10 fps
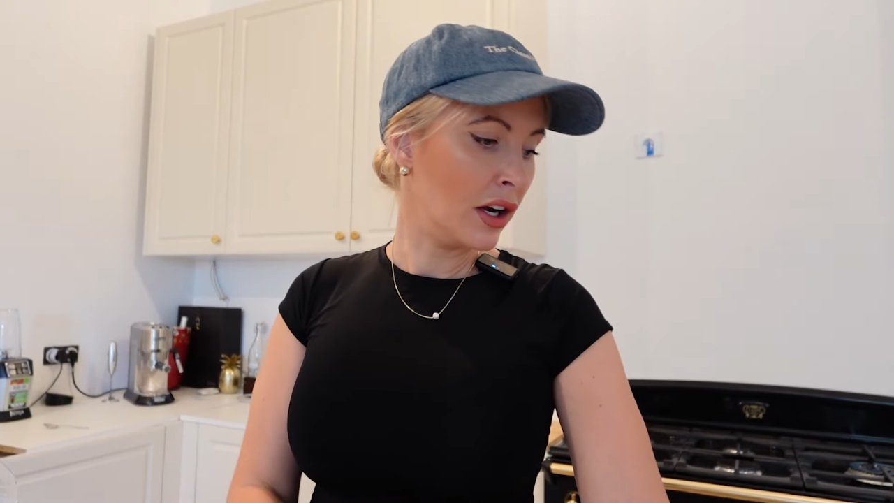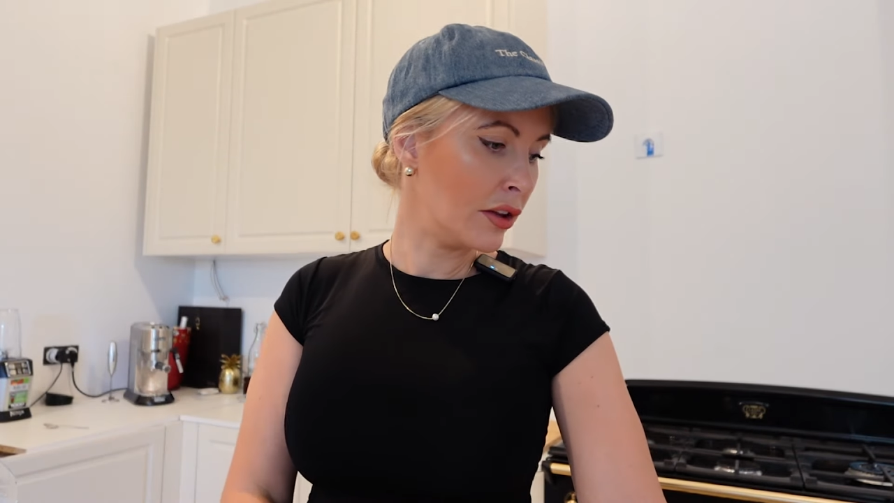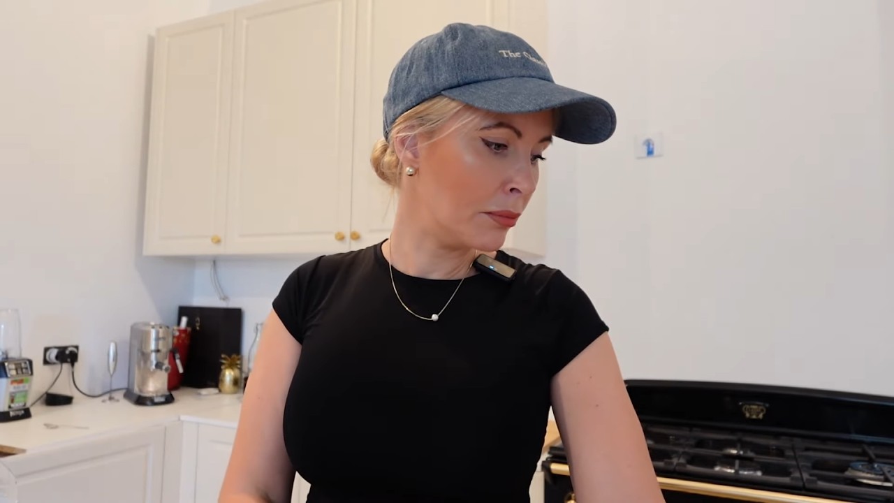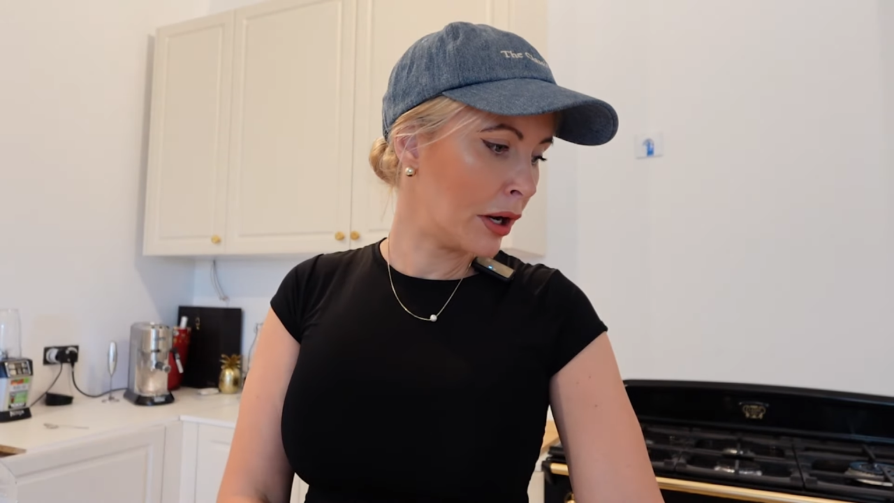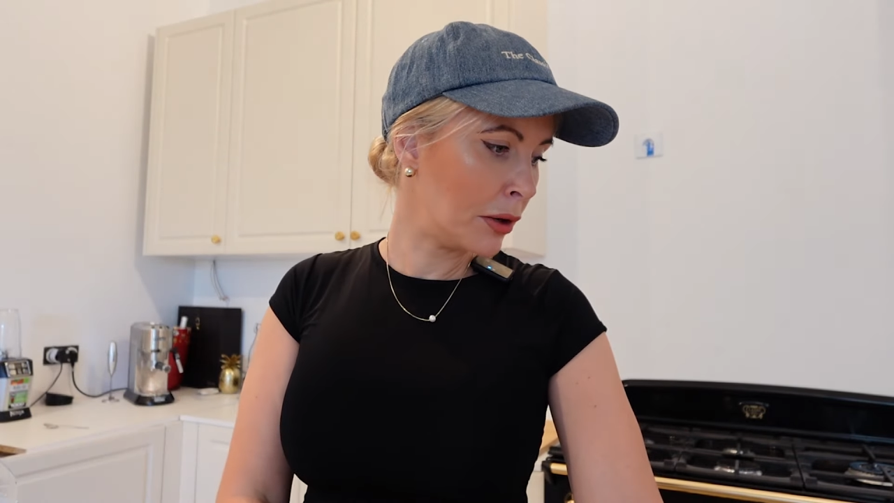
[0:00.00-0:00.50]
At
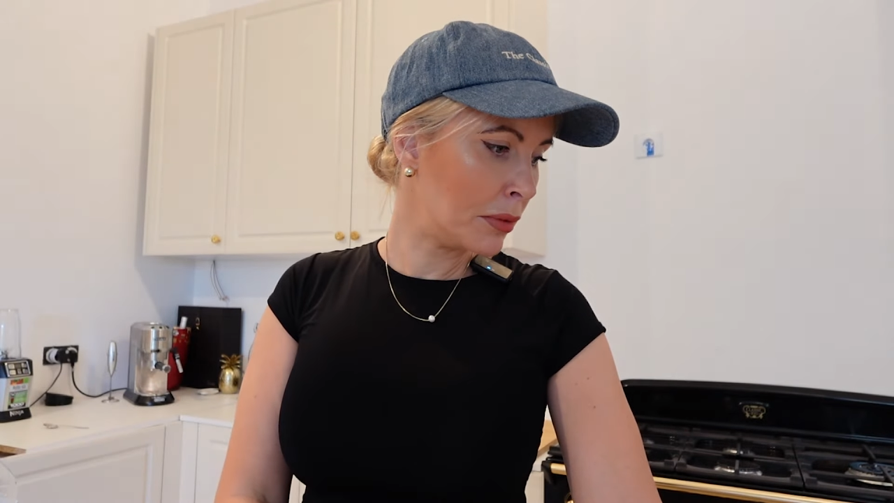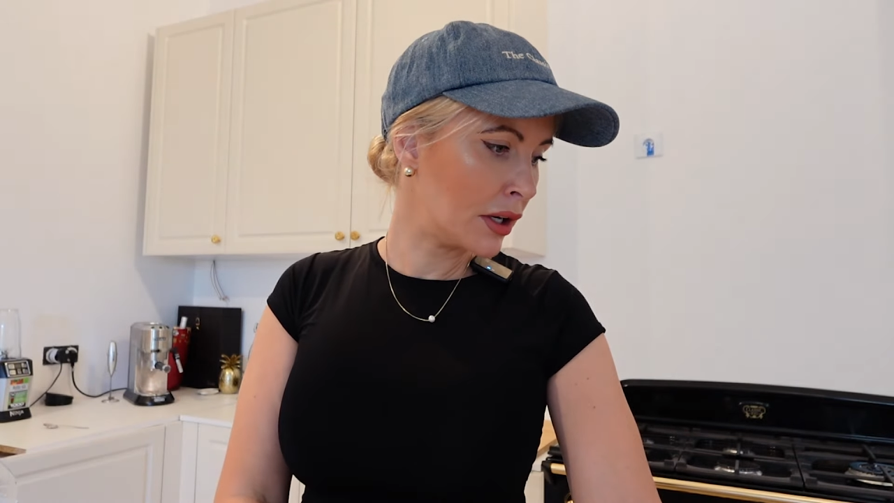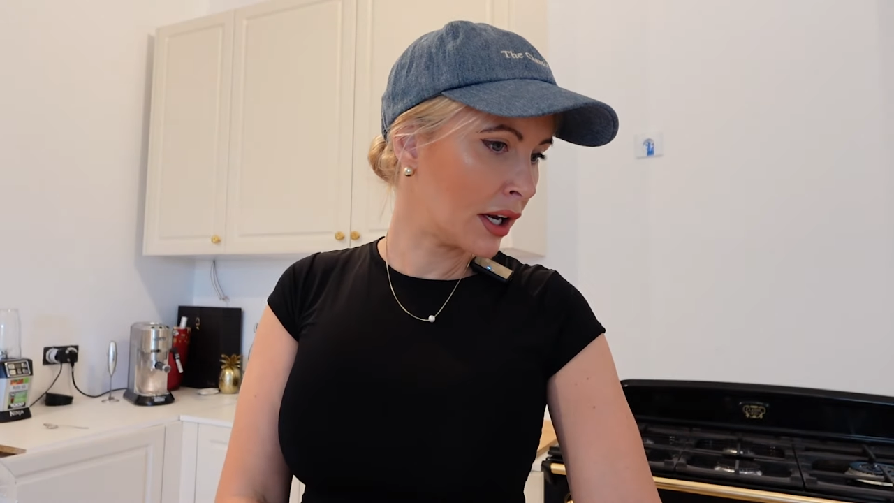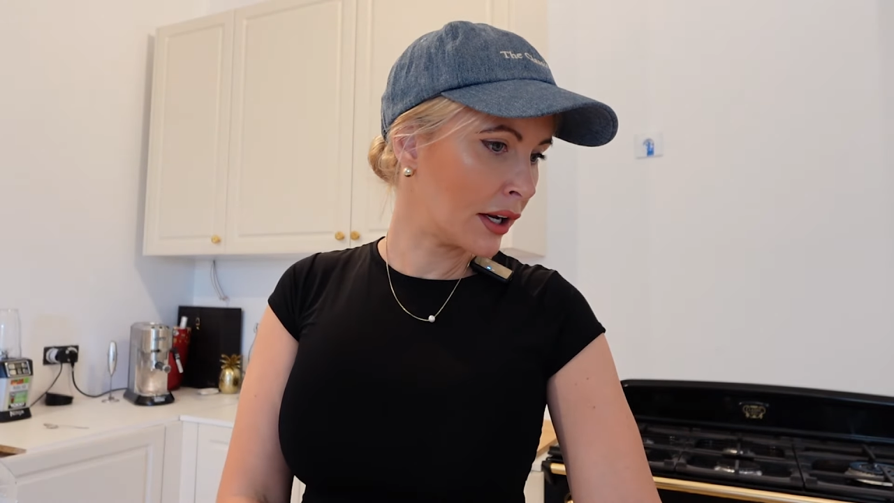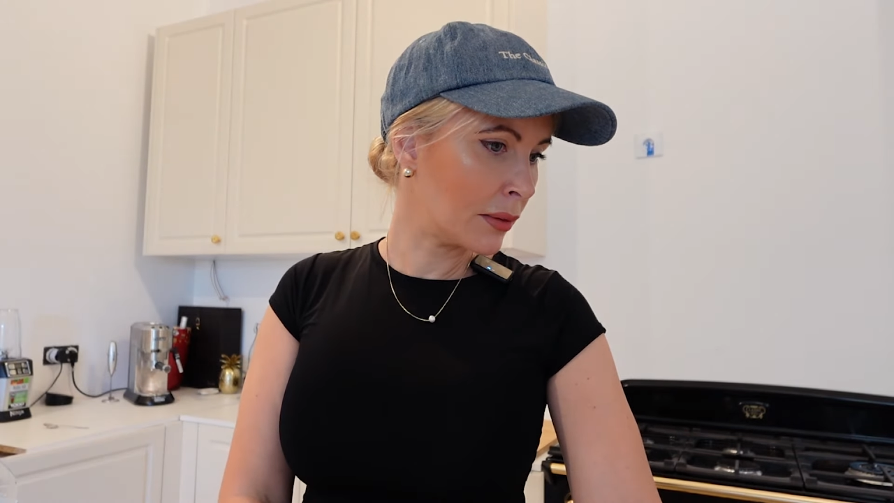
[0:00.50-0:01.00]
the
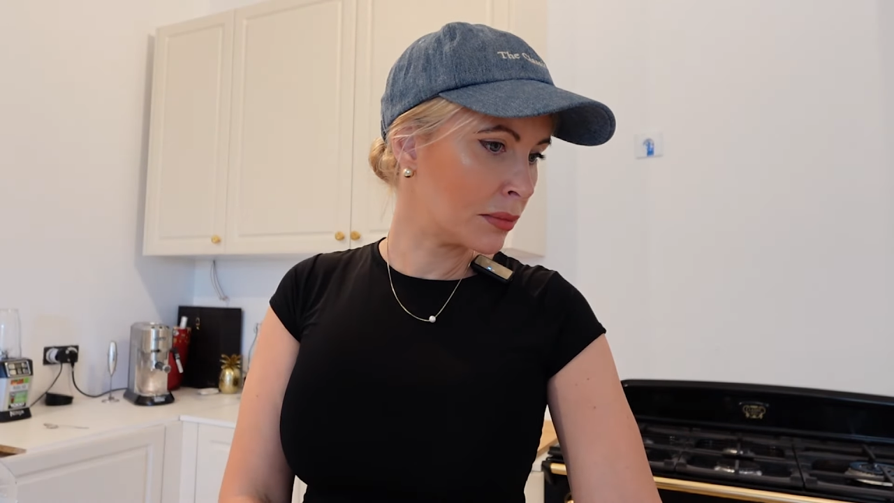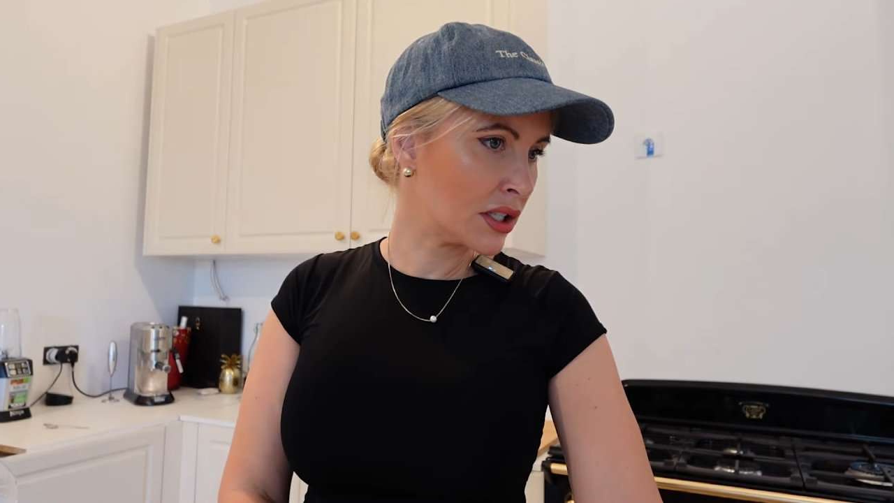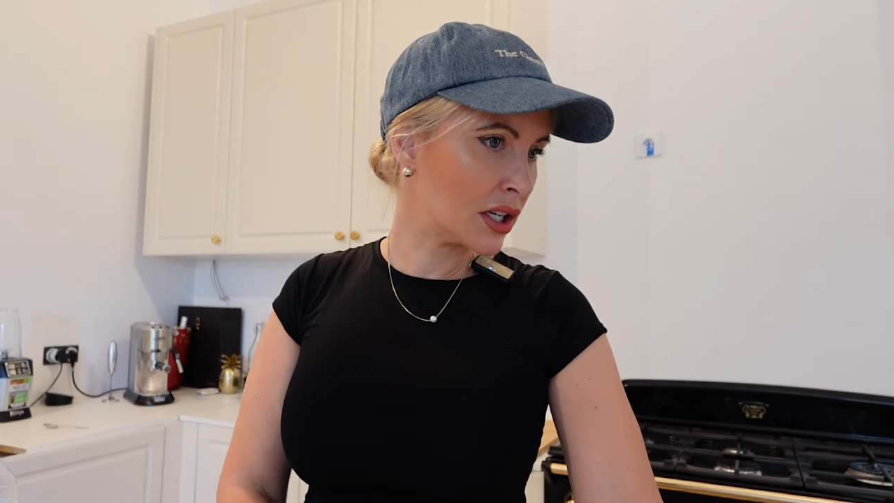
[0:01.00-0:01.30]
moment, I am